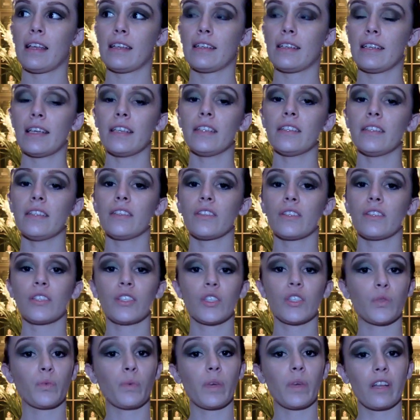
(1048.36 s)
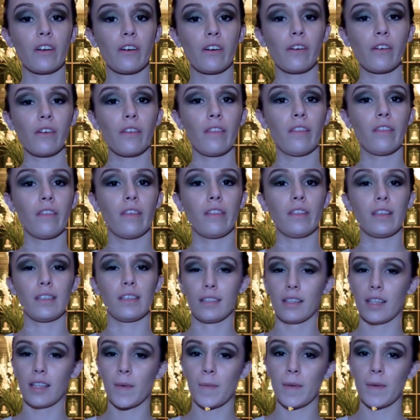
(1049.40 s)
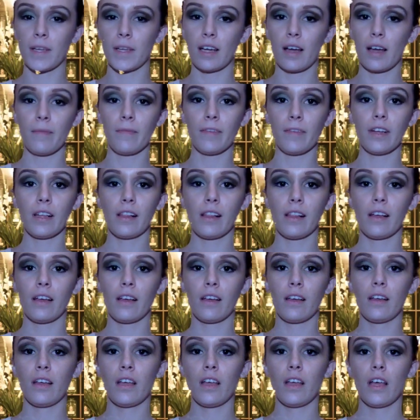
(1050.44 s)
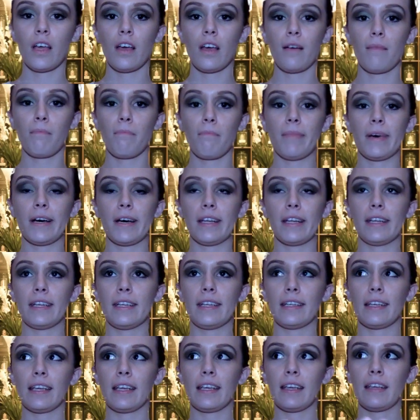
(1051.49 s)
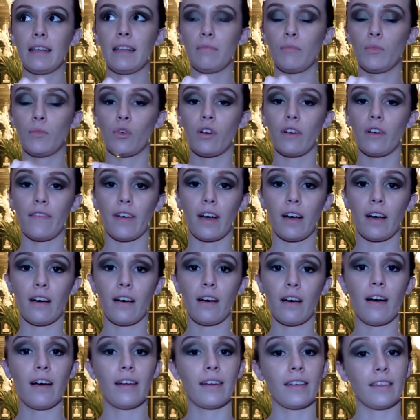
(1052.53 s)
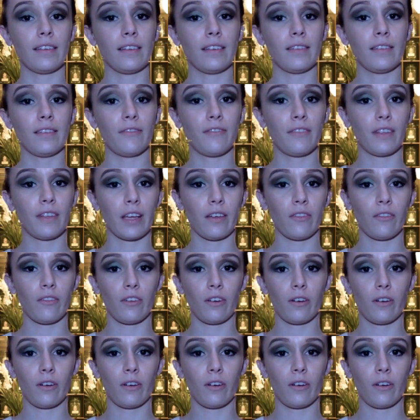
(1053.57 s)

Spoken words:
tastes sweeter than the Sleepy Time vanilla, but in more of a honey flavor